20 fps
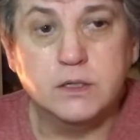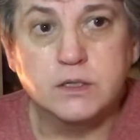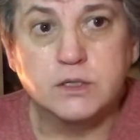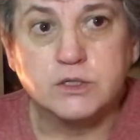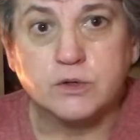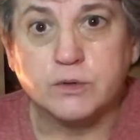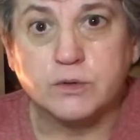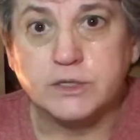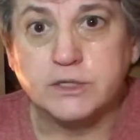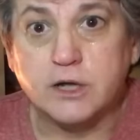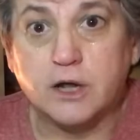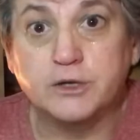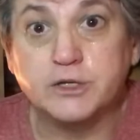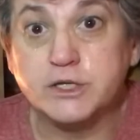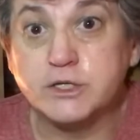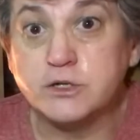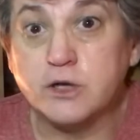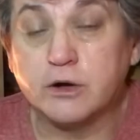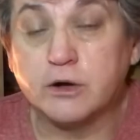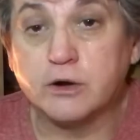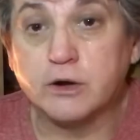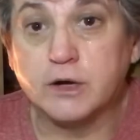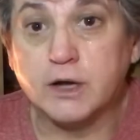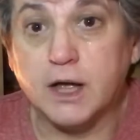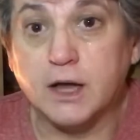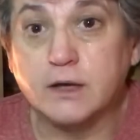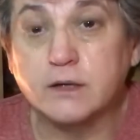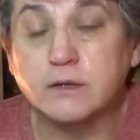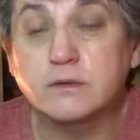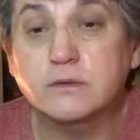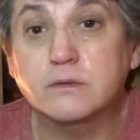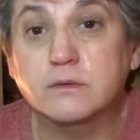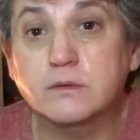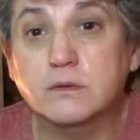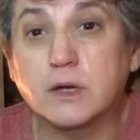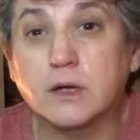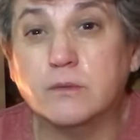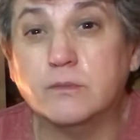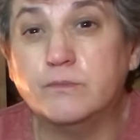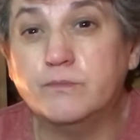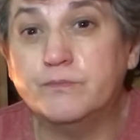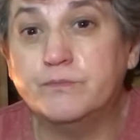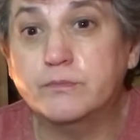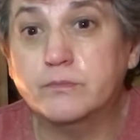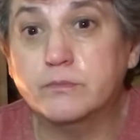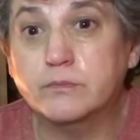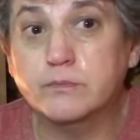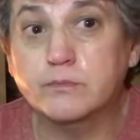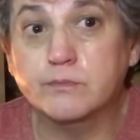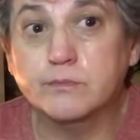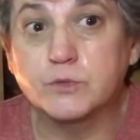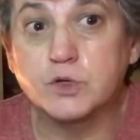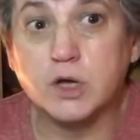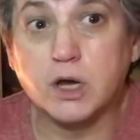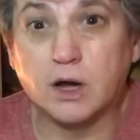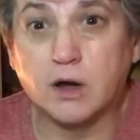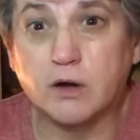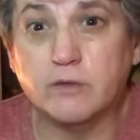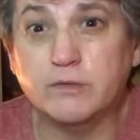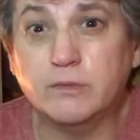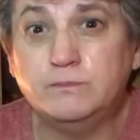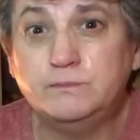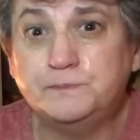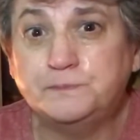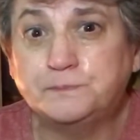So his eldest daughter and I took care of him.